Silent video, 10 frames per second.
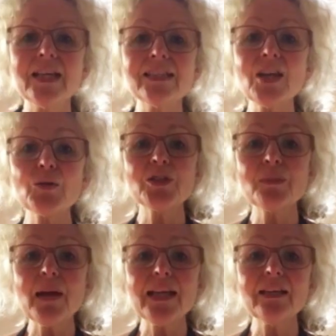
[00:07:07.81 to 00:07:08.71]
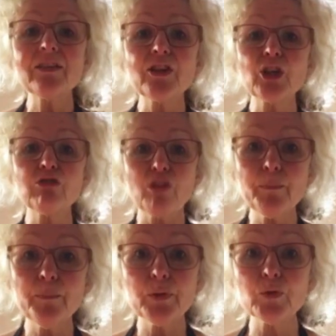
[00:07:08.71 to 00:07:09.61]
So to make the
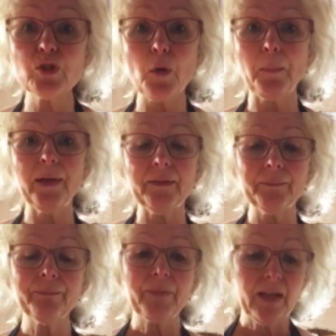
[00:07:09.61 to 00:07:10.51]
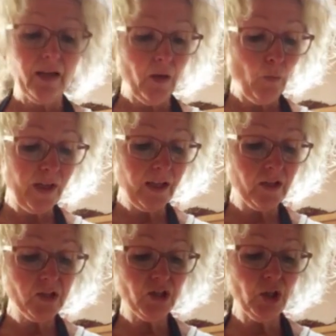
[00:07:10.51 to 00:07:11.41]
crumble topping, we're
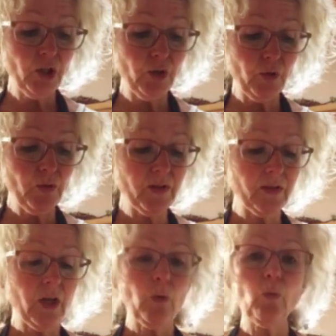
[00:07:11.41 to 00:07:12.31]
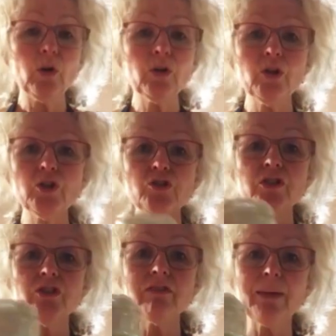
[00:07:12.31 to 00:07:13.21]
going to use
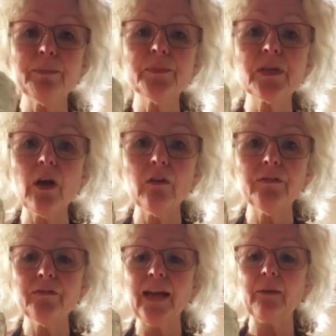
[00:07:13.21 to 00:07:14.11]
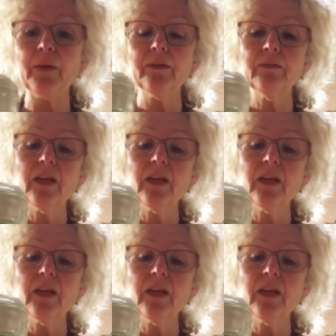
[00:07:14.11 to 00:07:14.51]
100 grams of flour.